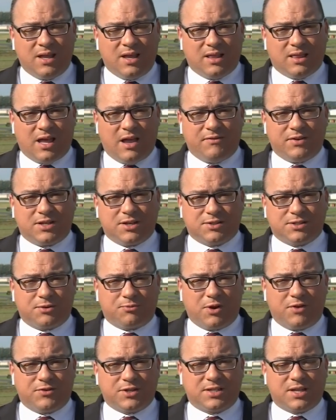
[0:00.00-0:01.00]
Live at Tulsa
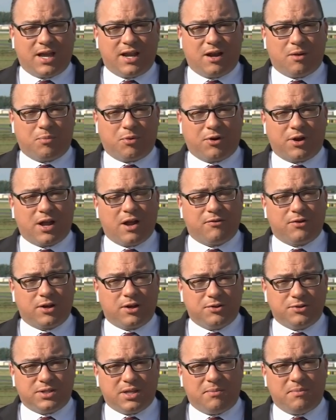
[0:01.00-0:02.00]
Riverside Airport, covering
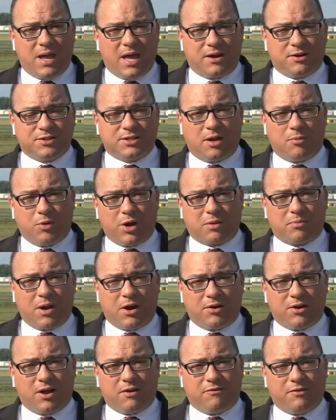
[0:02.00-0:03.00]
news that matters, I'm Rick
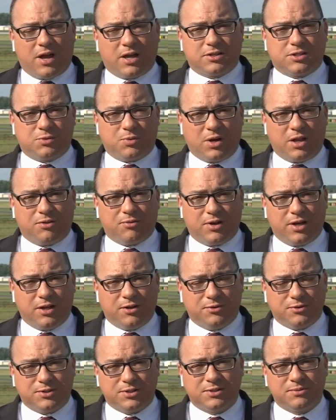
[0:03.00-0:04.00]
Marinon on Fox 23
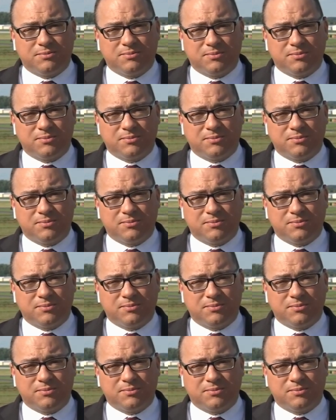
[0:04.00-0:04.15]
News.